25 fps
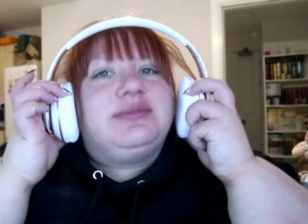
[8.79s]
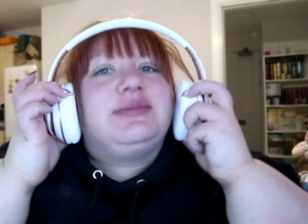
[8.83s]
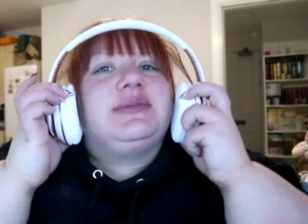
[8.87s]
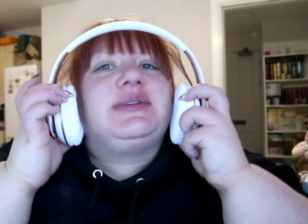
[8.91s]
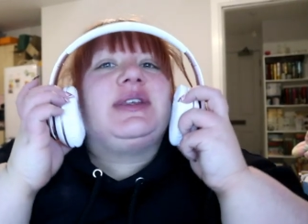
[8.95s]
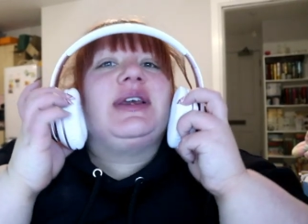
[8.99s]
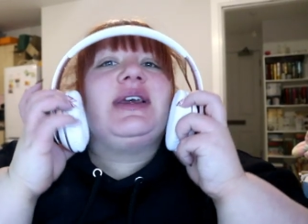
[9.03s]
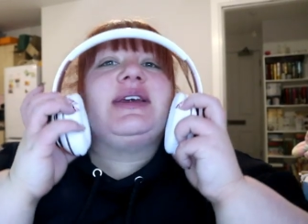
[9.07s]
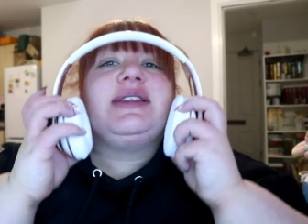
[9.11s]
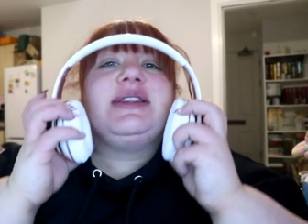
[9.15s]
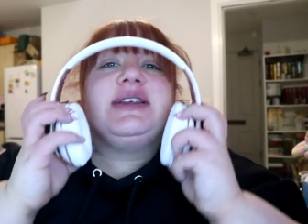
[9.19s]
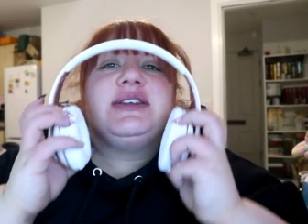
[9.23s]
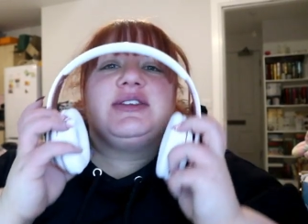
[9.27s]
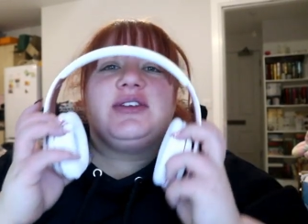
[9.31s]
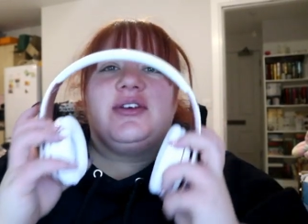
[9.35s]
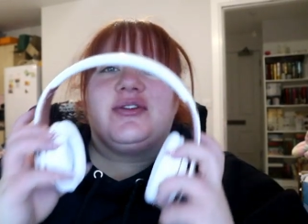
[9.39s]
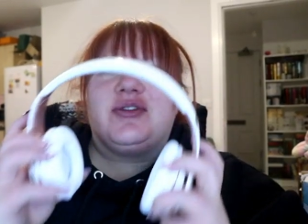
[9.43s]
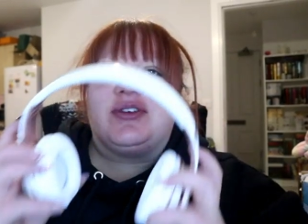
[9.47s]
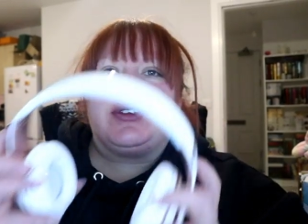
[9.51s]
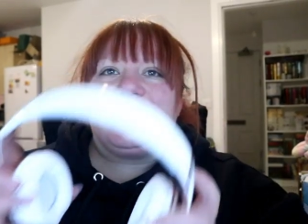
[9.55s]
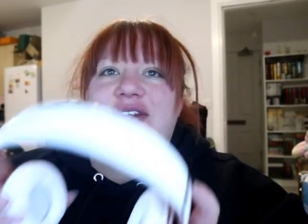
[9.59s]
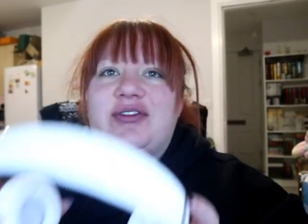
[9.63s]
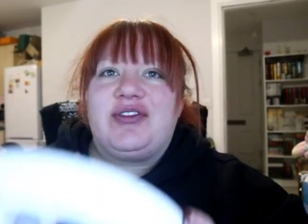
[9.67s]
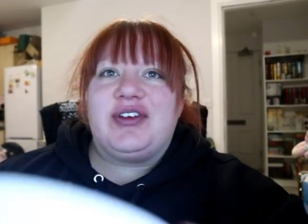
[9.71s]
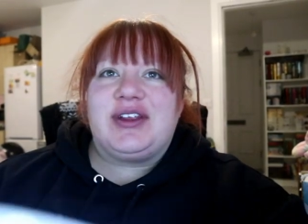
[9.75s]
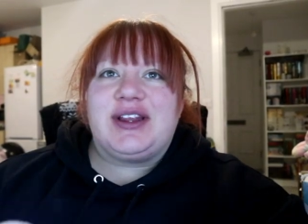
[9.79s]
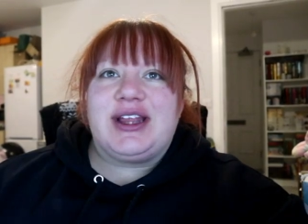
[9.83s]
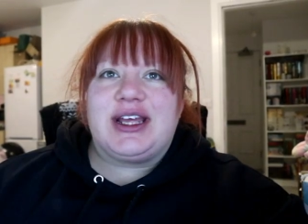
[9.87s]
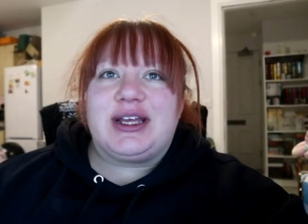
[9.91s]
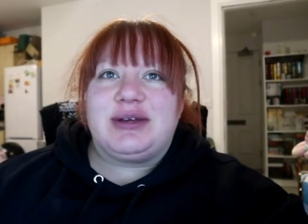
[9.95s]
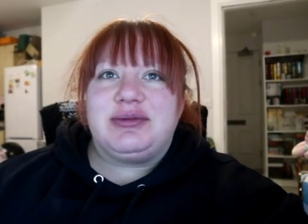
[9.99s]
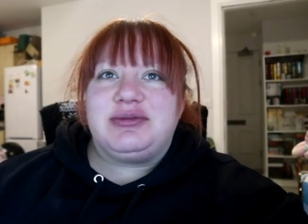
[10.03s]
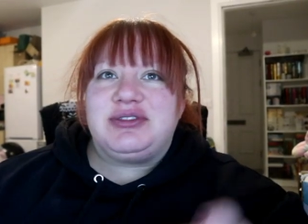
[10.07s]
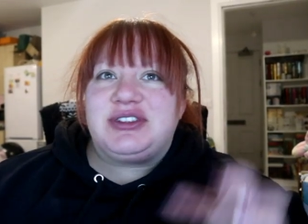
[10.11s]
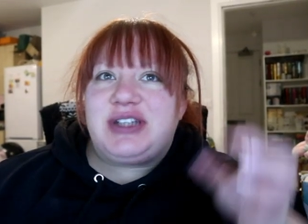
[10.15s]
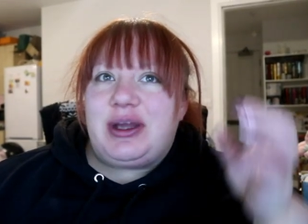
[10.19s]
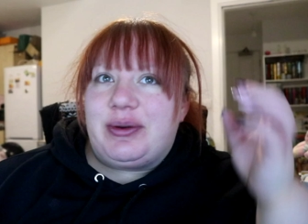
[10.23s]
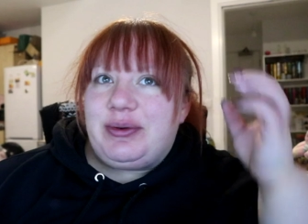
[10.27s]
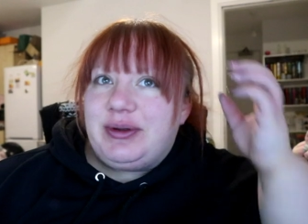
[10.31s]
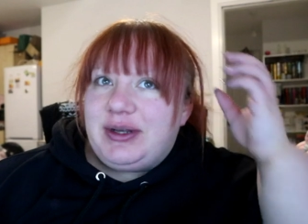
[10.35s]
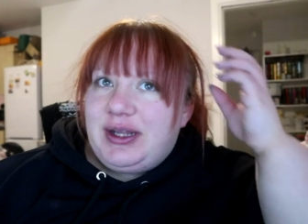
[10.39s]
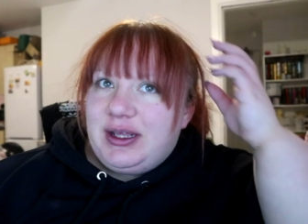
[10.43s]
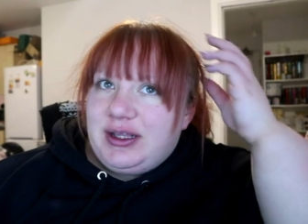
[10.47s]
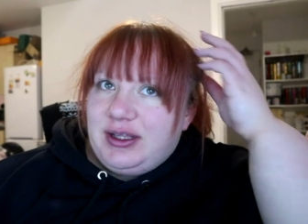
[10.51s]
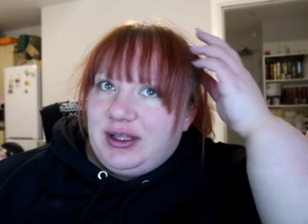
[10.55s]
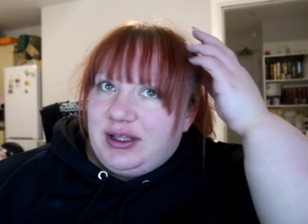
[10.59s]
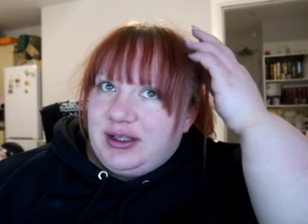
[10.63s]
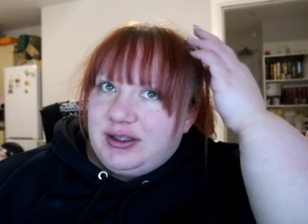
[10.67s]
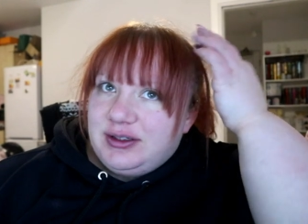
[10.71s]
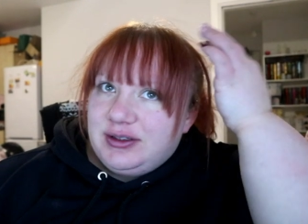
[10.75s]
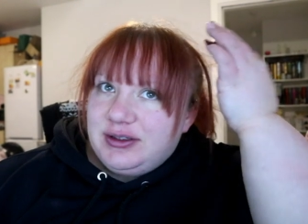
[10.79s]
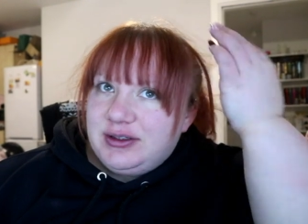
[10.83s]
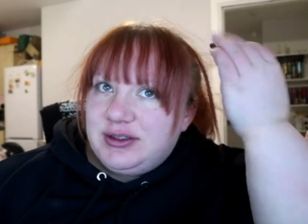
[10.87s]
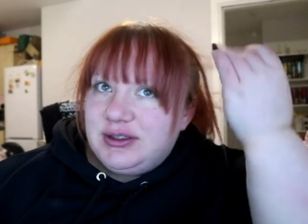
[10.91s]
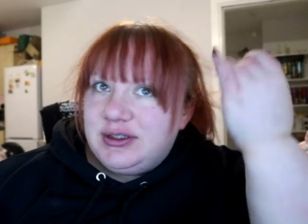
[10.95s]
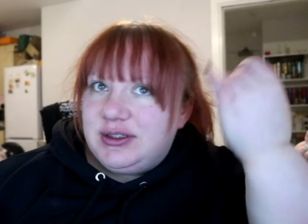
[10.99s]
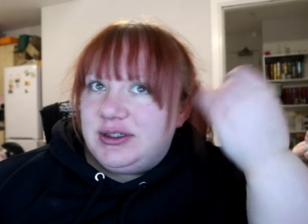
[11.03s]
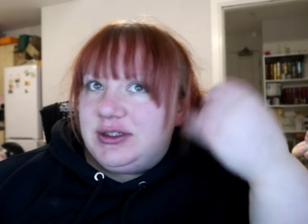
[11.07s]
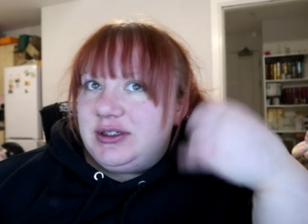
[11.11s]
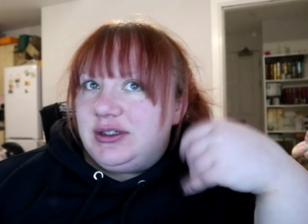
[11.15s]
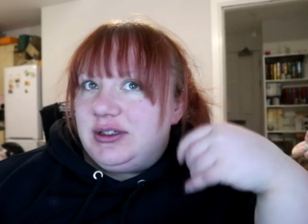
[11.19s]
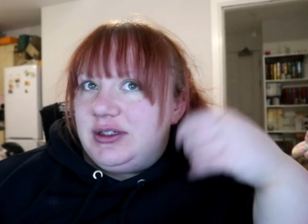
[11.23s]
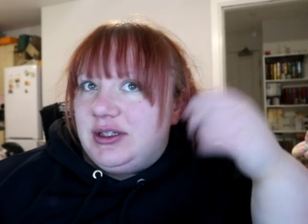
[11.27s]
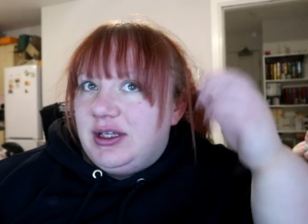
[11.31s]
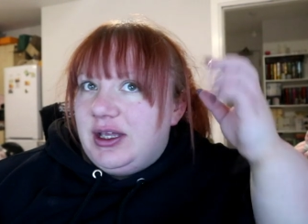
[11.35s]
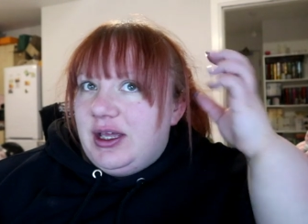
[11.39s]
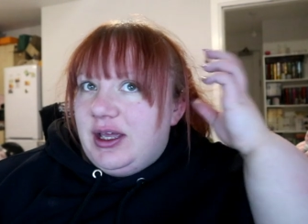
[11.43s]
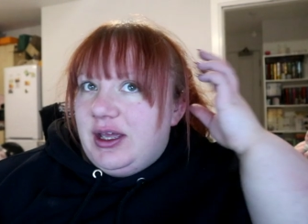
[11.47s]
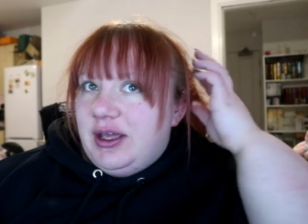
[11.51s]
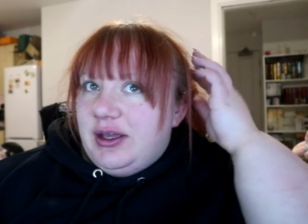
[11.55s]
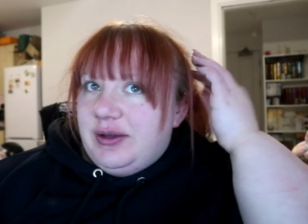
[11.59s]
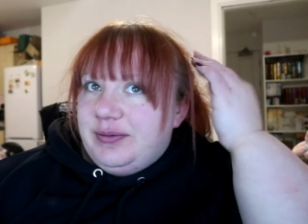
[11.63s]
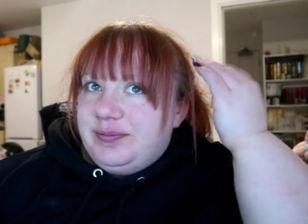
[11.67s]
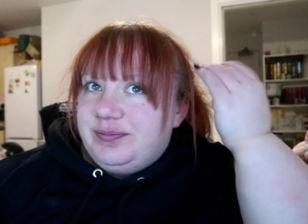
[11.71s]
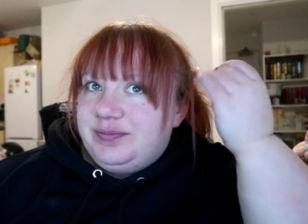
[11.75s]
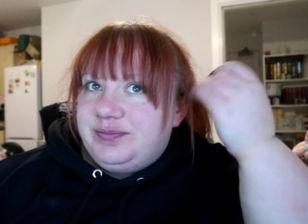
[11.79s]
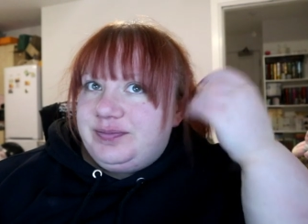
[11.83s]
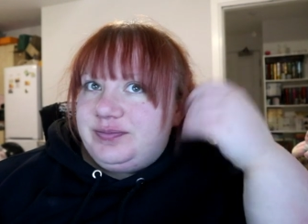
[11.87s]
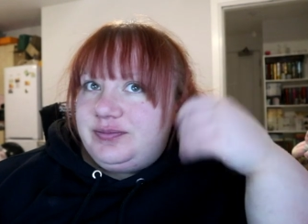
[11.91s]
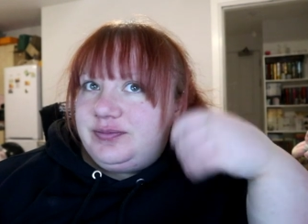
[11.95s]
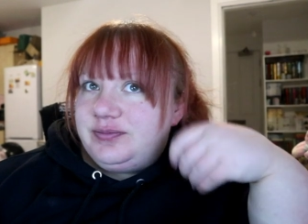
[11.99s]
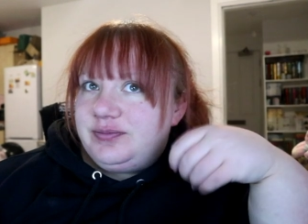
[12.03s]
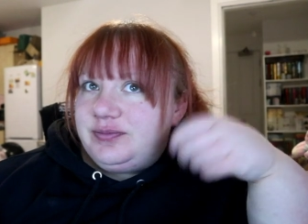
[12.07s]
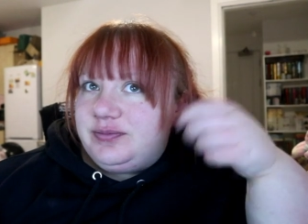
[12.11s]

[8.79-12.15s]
take these off because I feel like I'm shouting at you. Um,